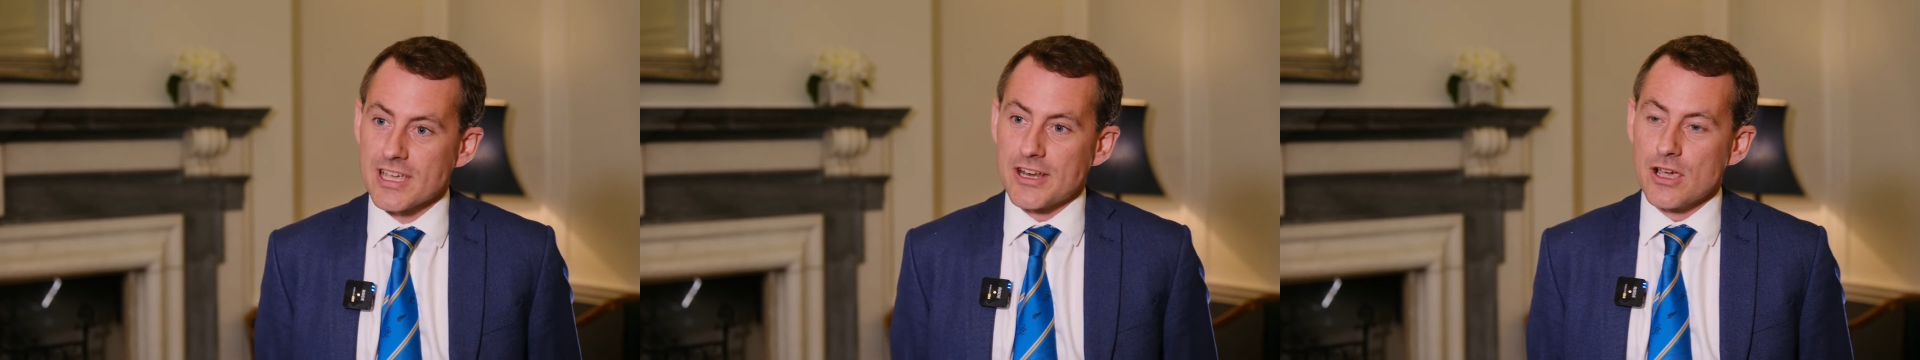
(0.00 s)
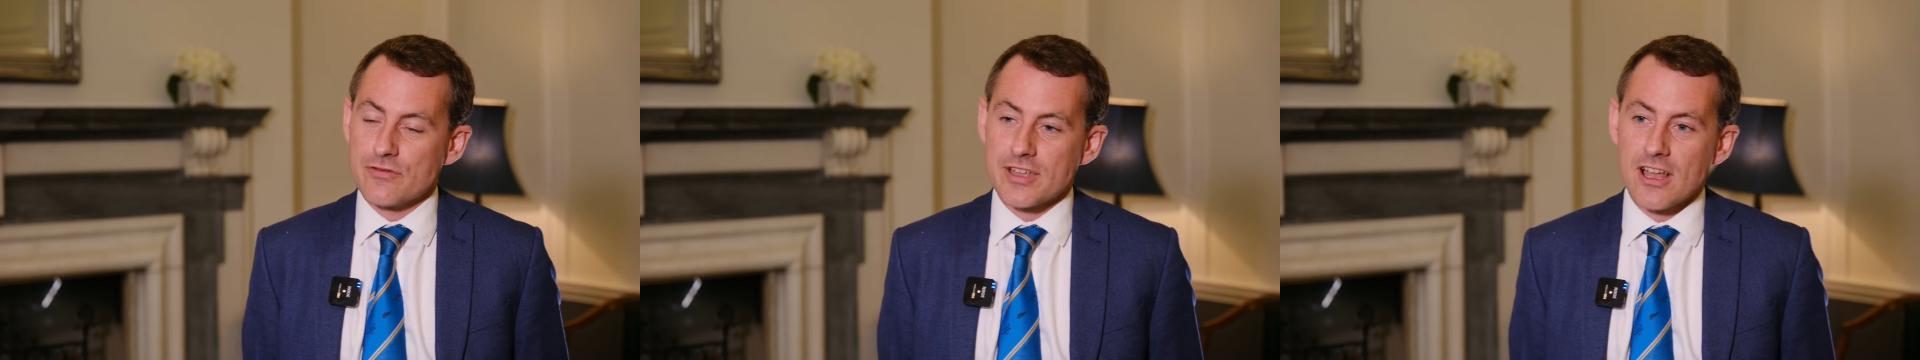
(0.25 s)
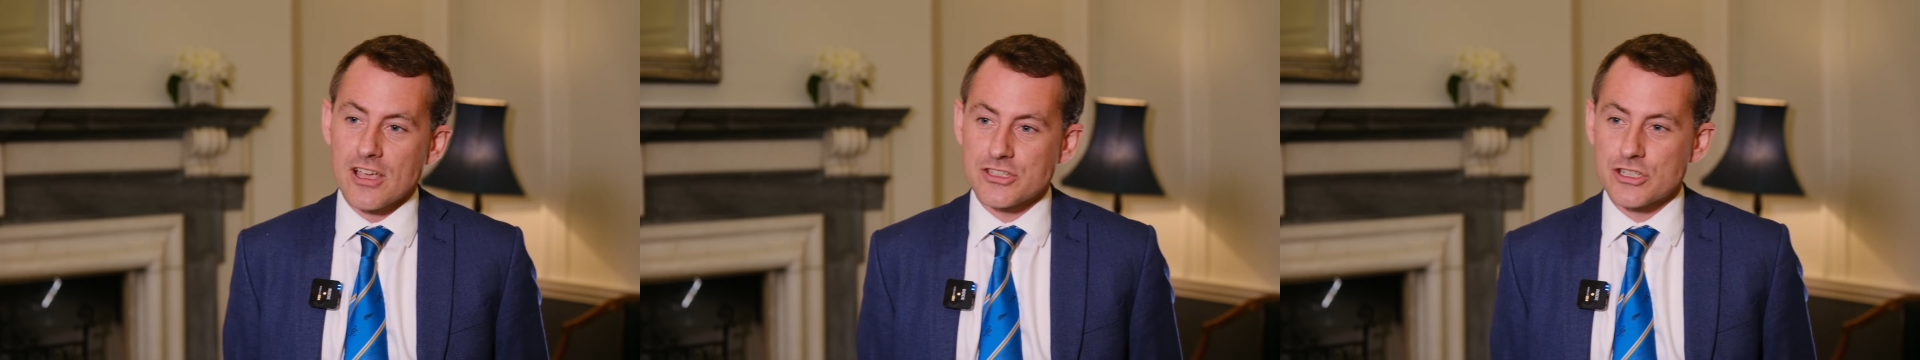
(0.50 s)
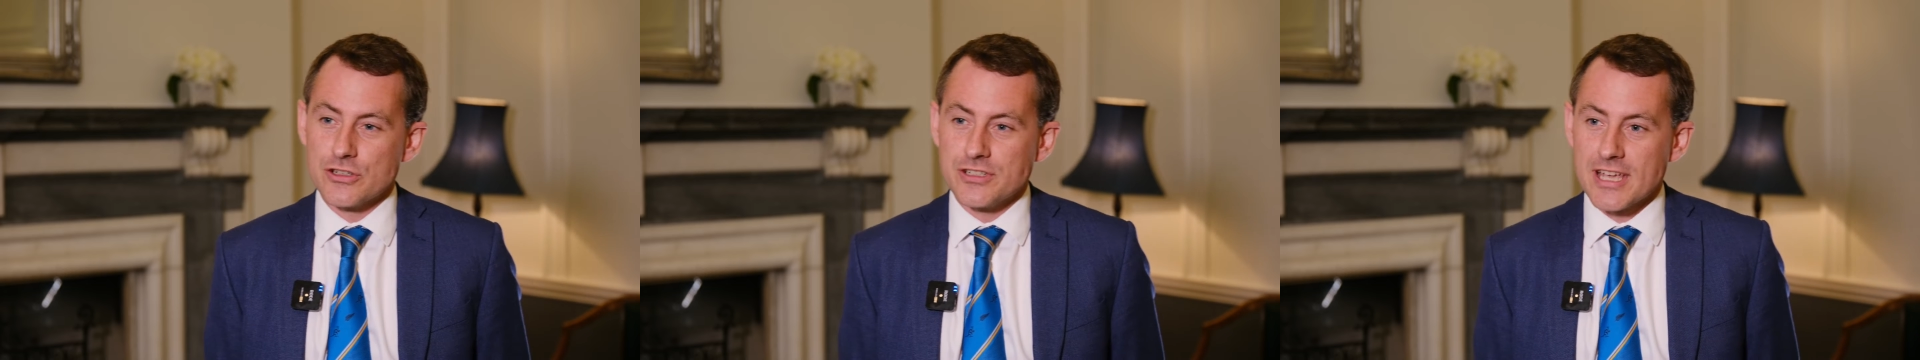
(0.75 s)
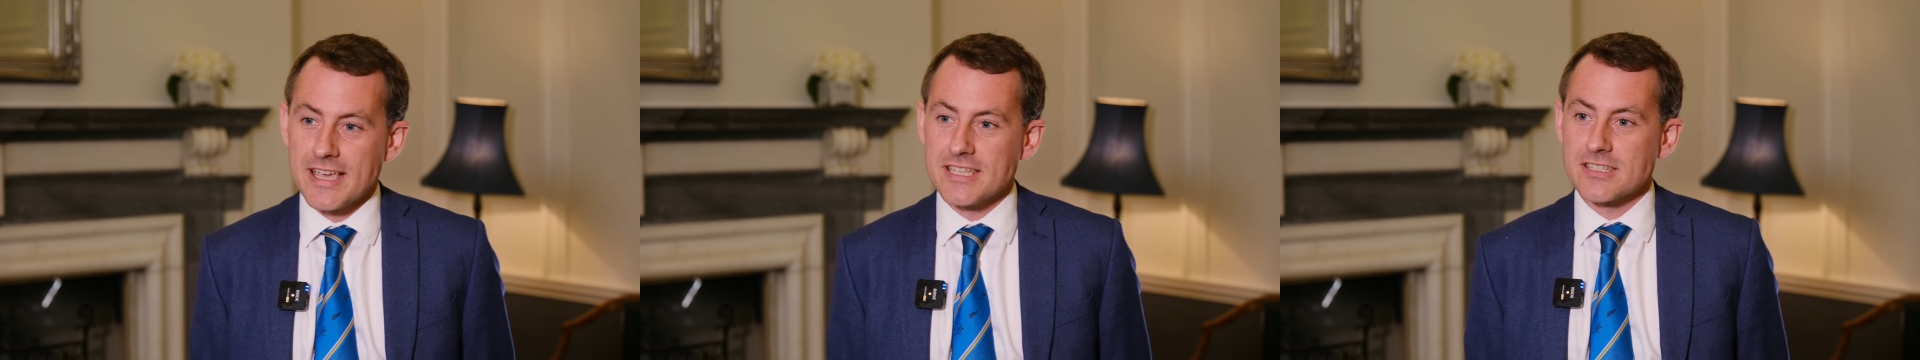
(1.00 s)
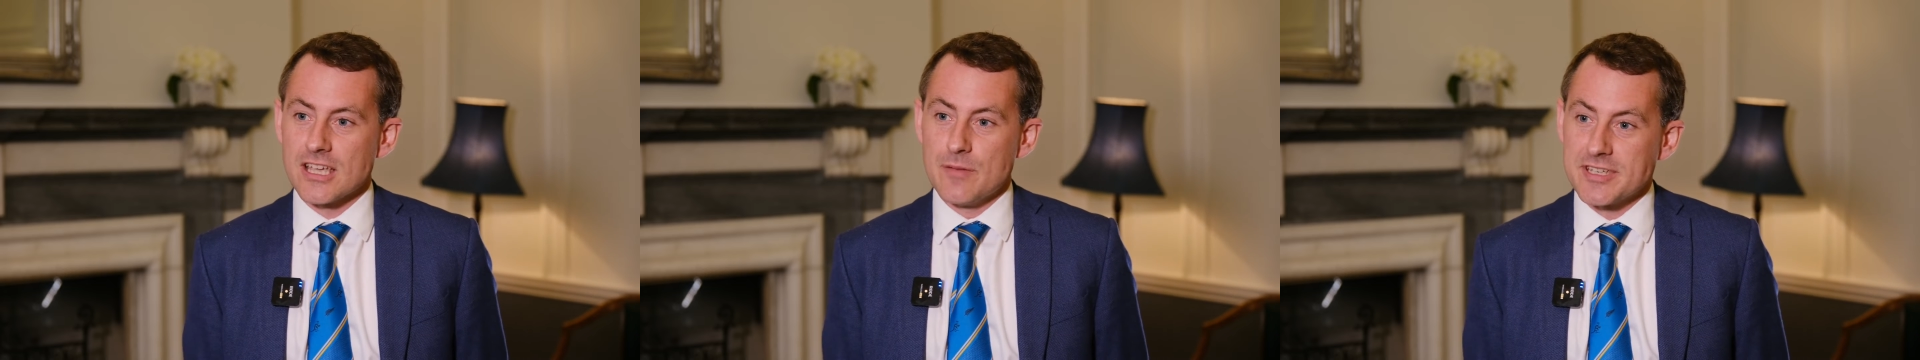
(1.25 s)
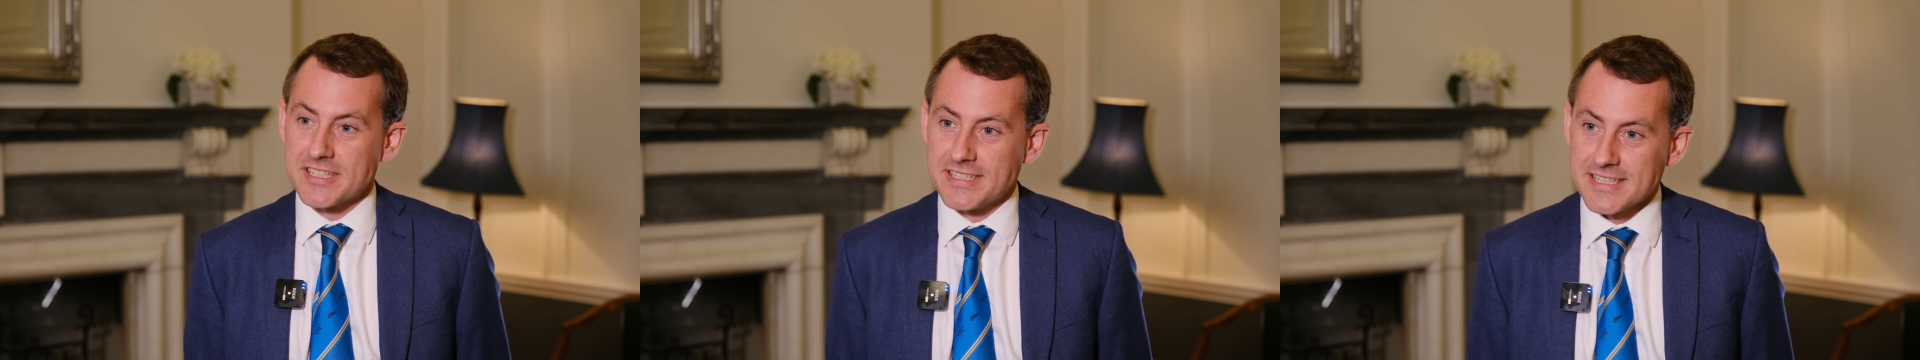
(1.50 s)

and over the last 2 days, Mr.